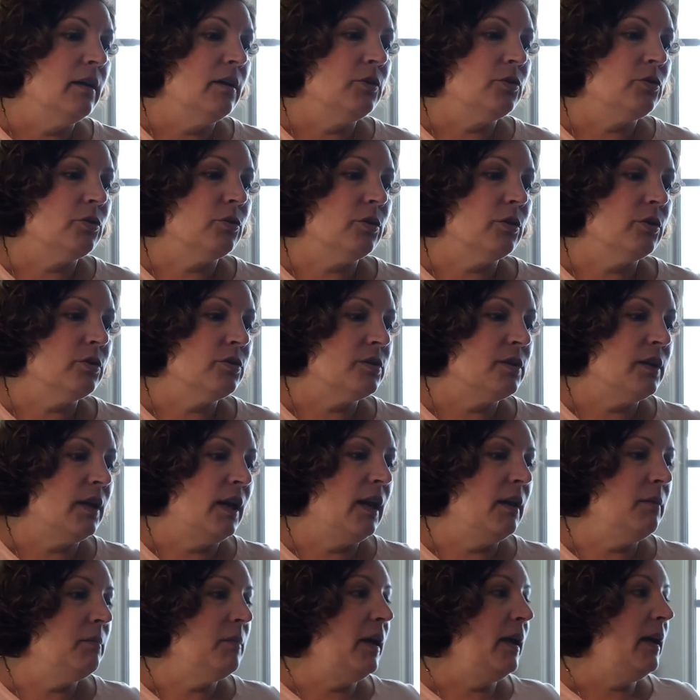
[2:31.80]
Dürer's
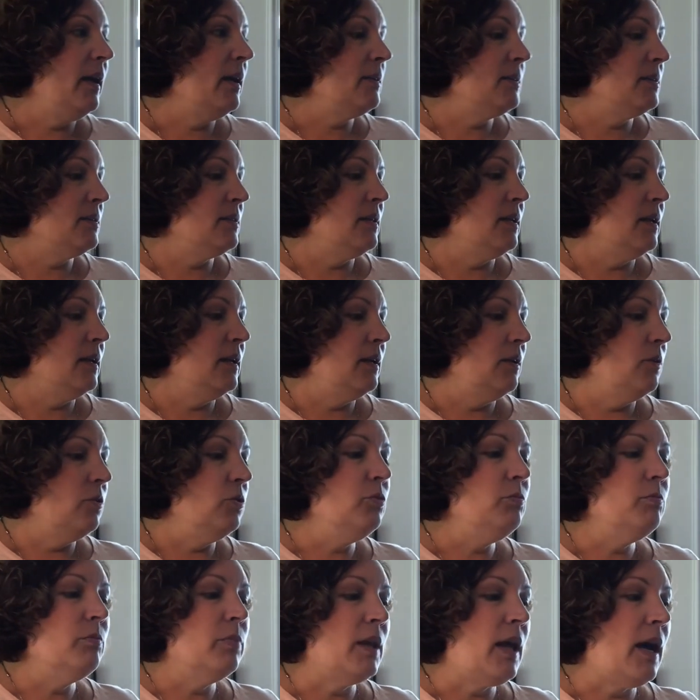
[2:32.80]
name has the
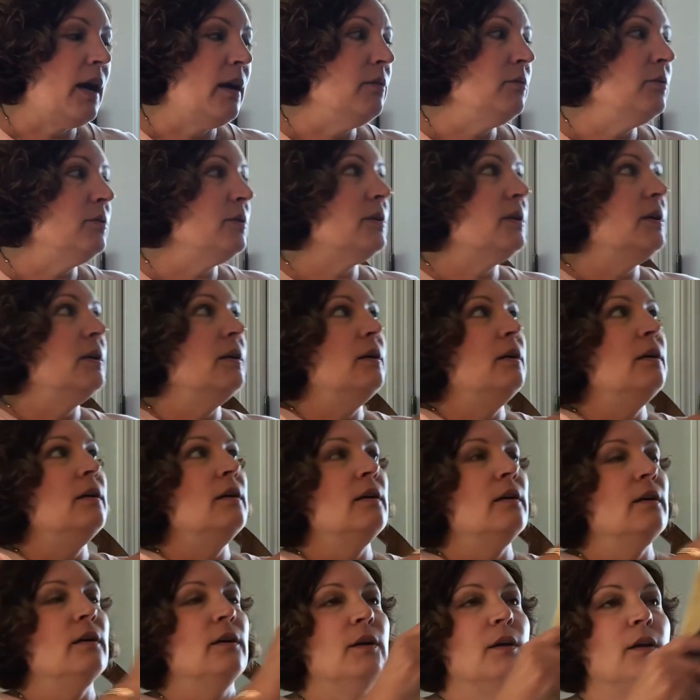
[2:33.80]
umlaut
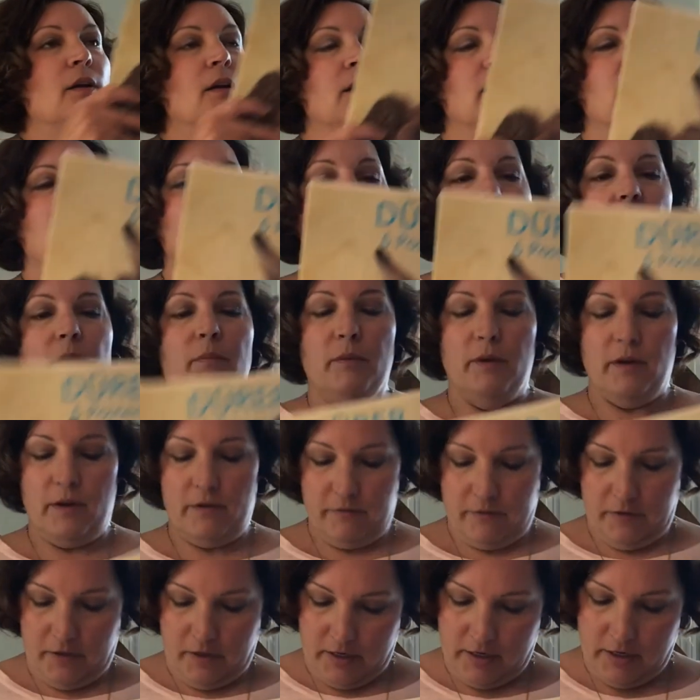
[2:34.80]

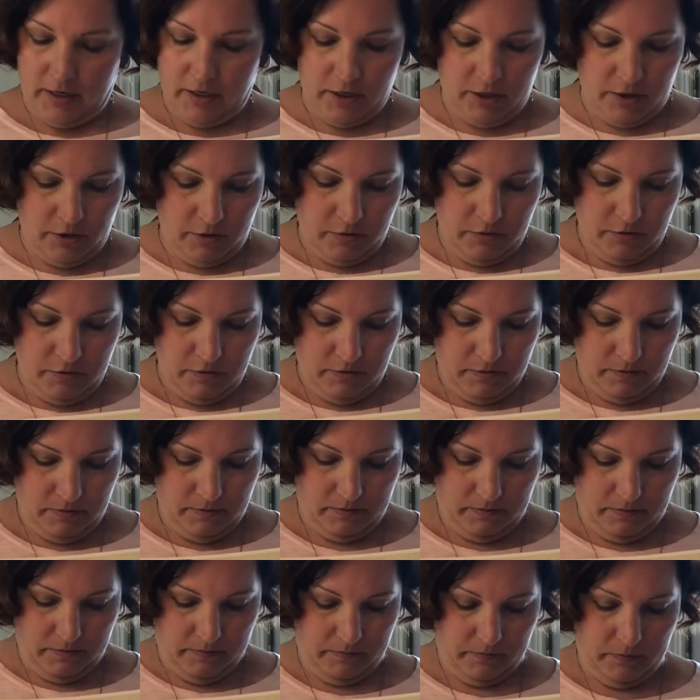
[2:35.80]
above the U,
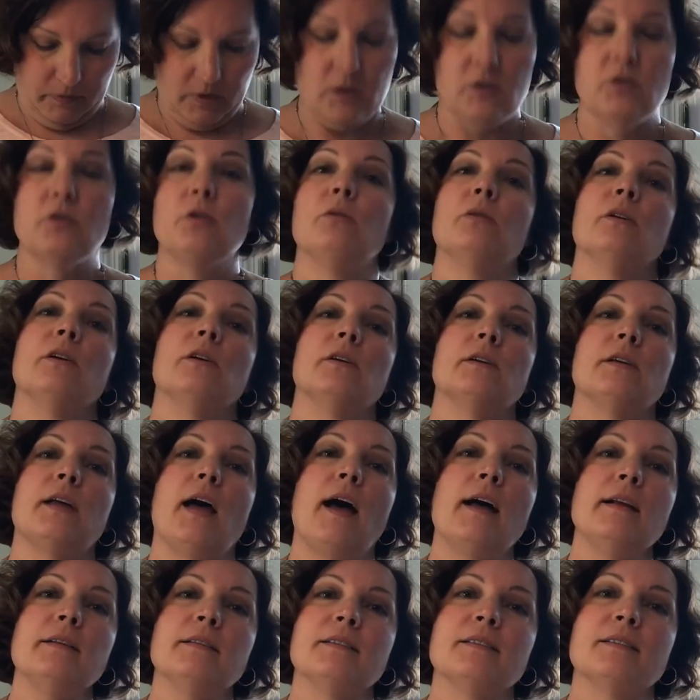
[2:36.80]
the two little
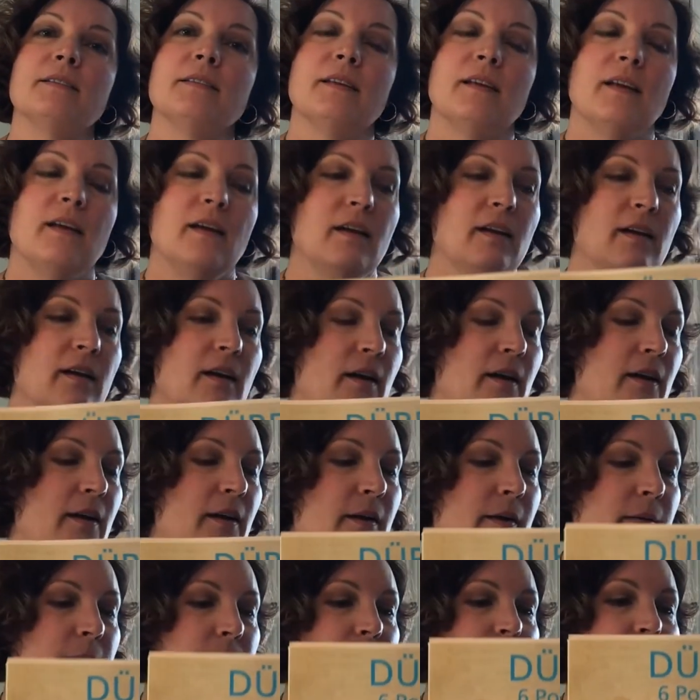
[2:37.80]
dots.
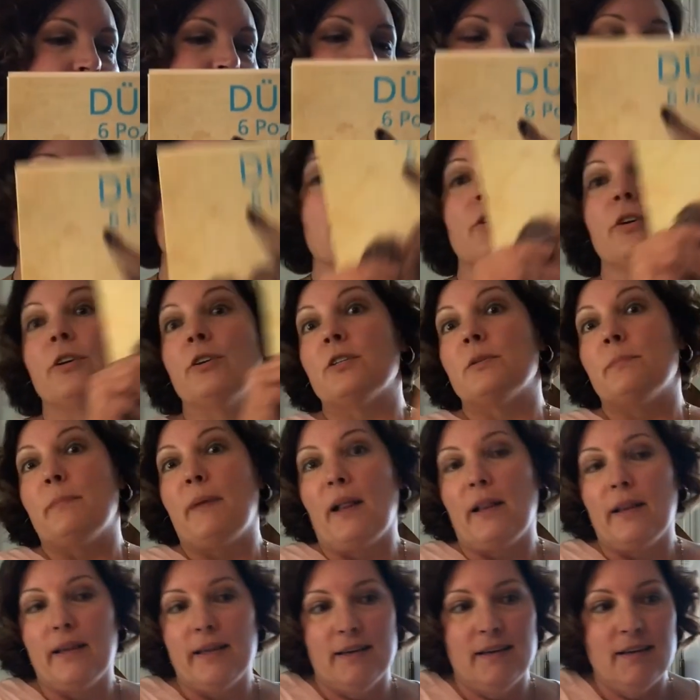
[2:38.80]
Make sure you're
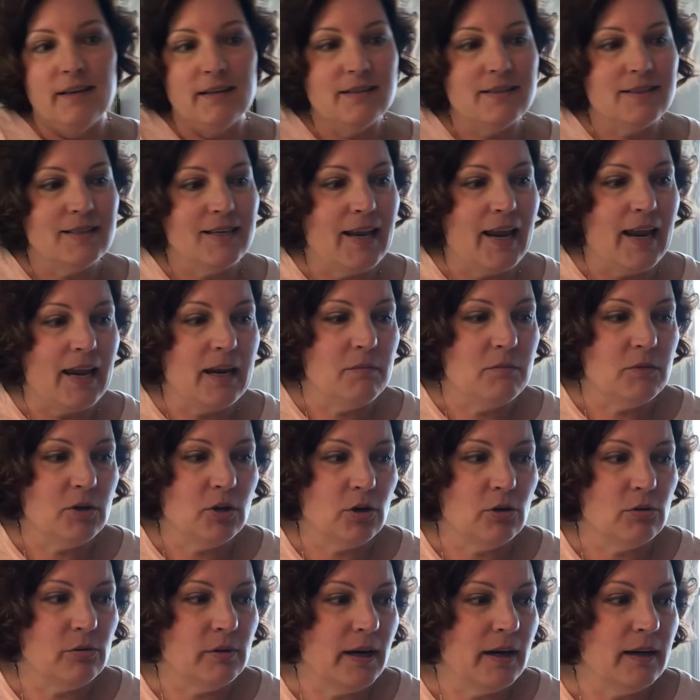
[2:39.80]
spelling his name
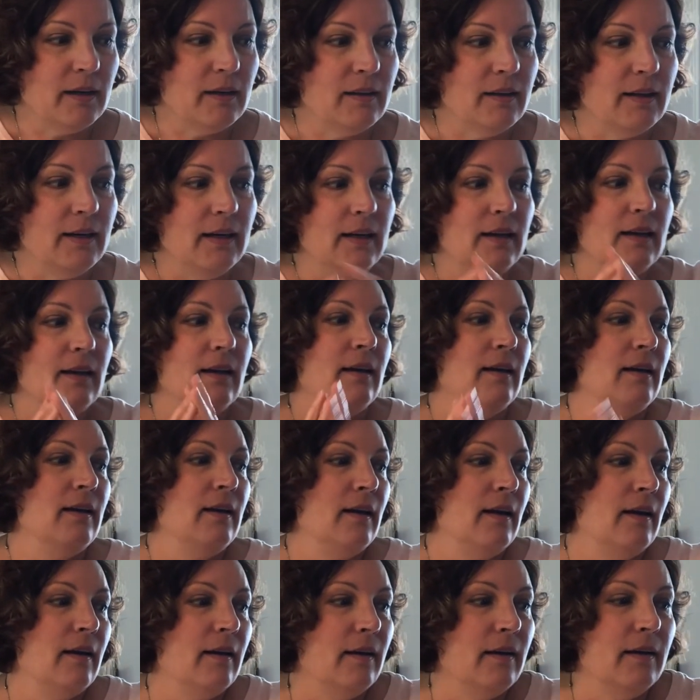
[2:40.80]
correctly
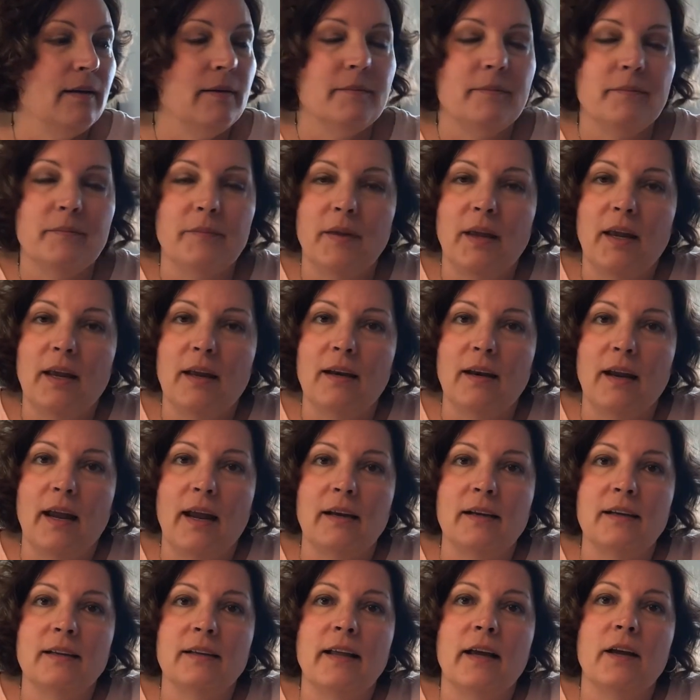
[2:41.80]
and
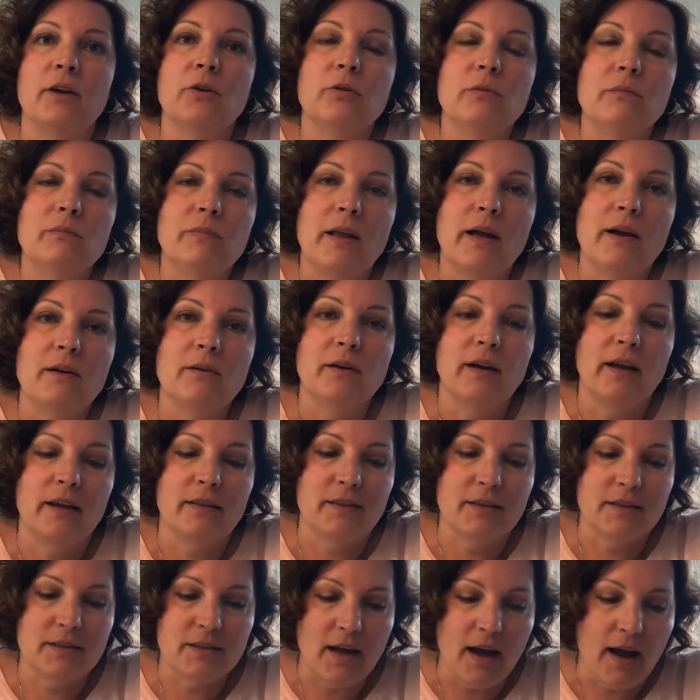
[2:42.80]
adding that umlaut
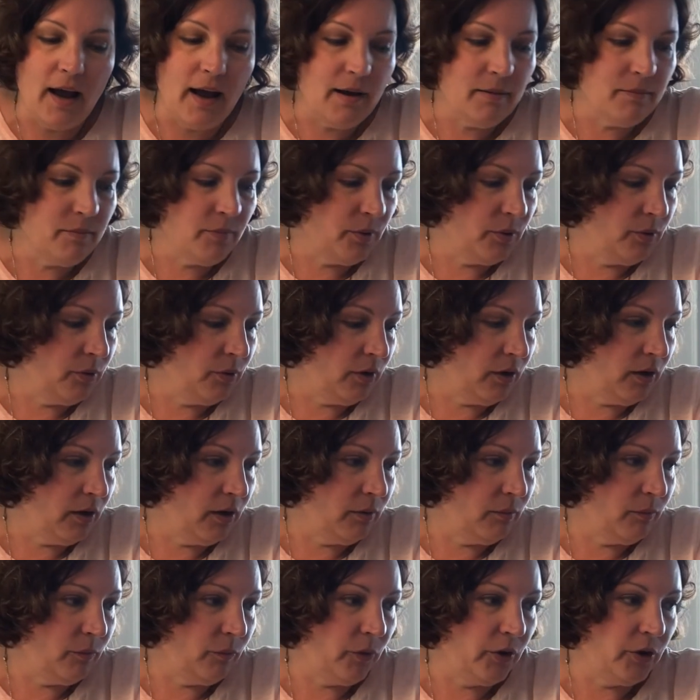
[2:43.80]
at the top
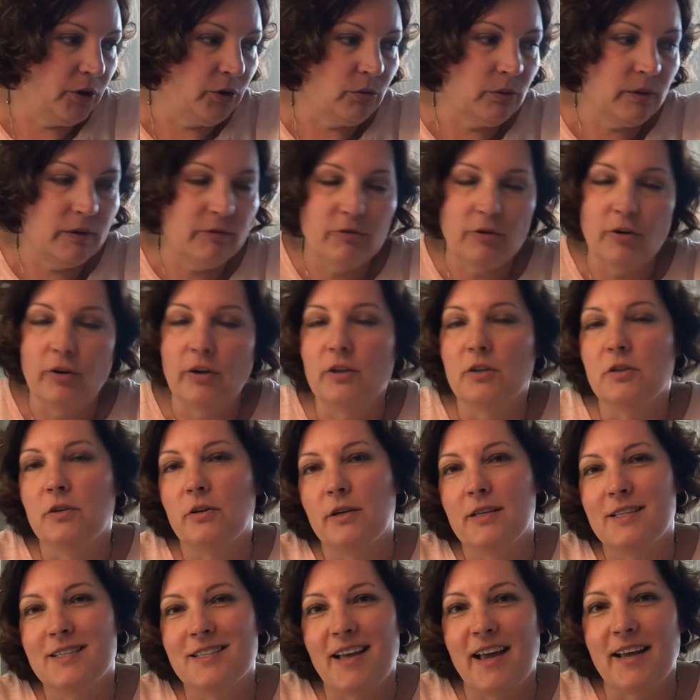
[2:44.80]
when you're referring to
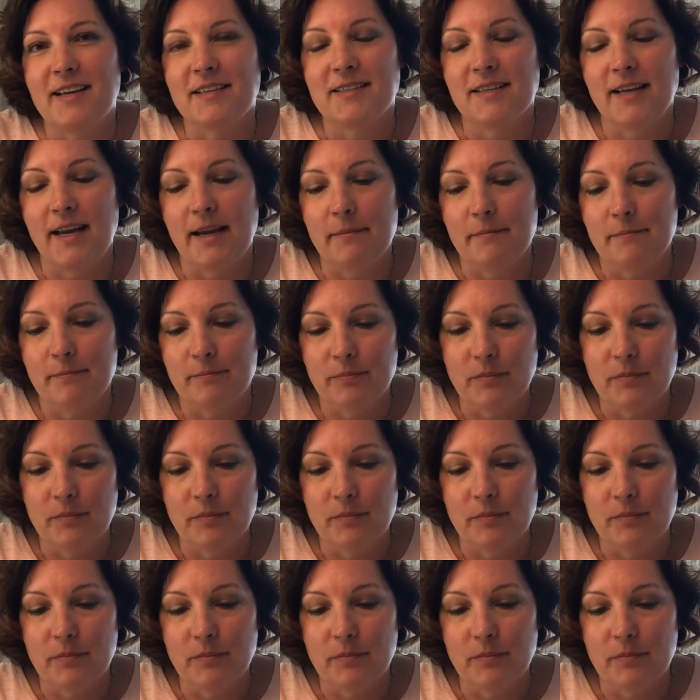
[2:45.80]
his last name.